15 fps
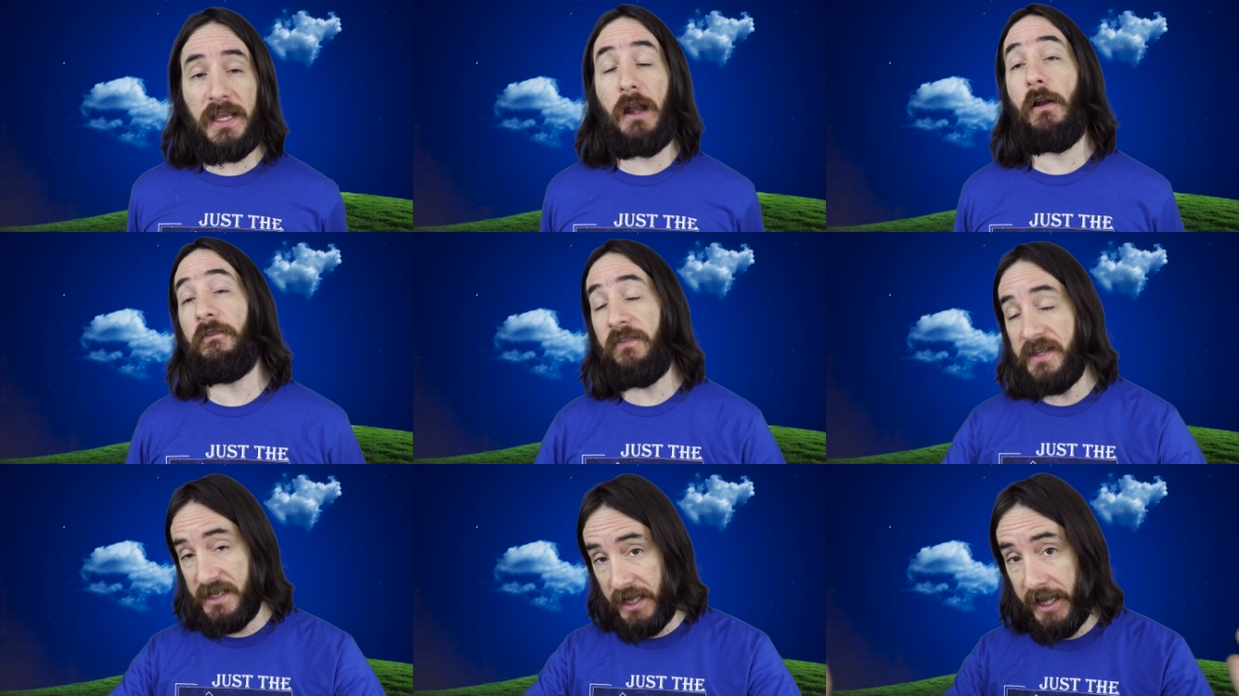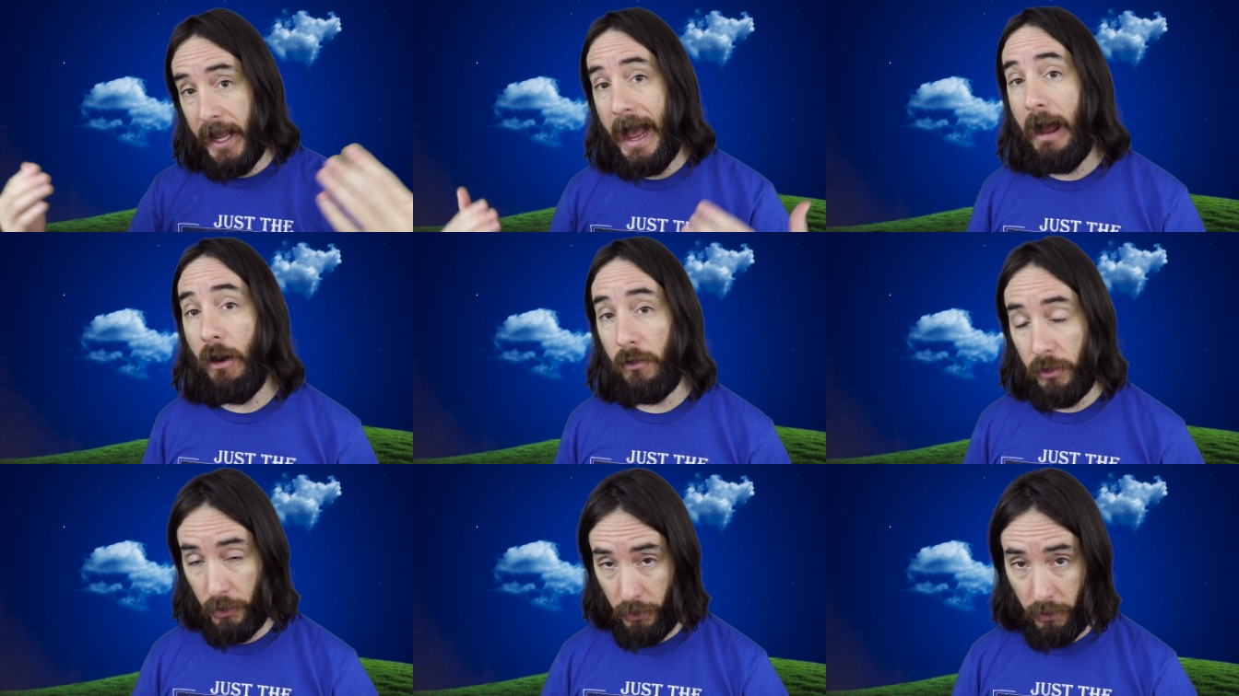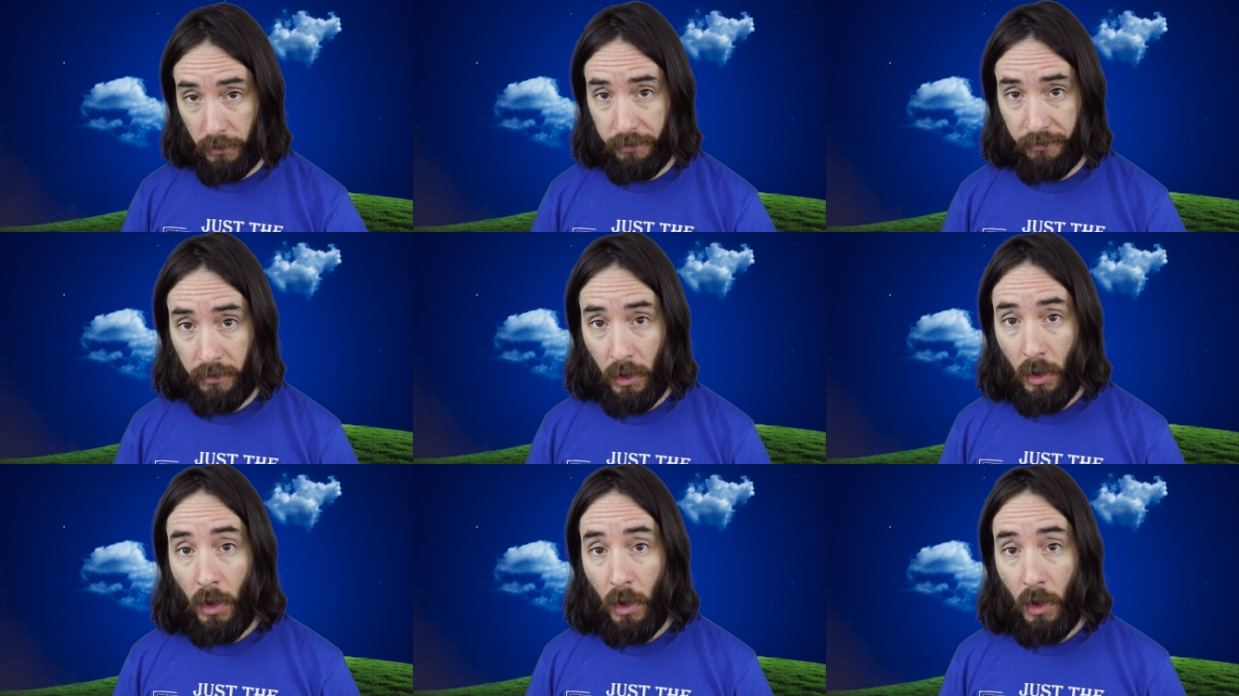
that are visiting our Earth,